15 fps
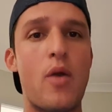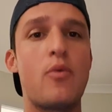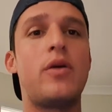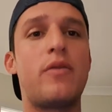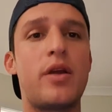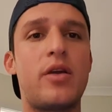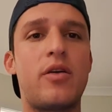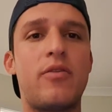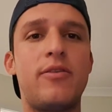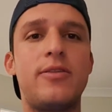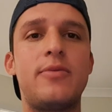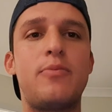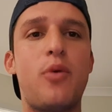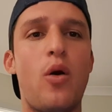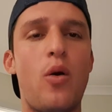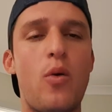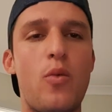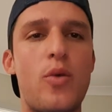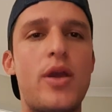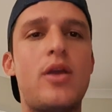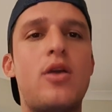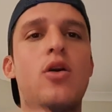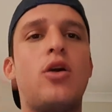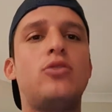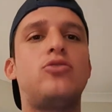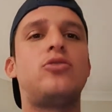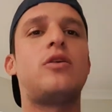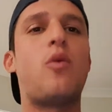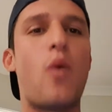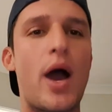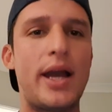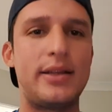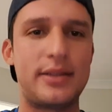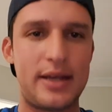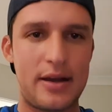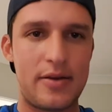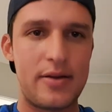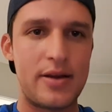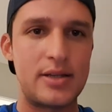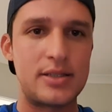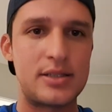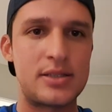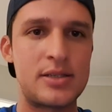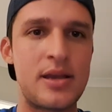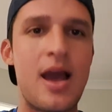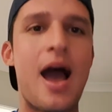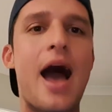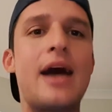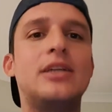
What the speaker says: when we recover the ball, we go to the wide areas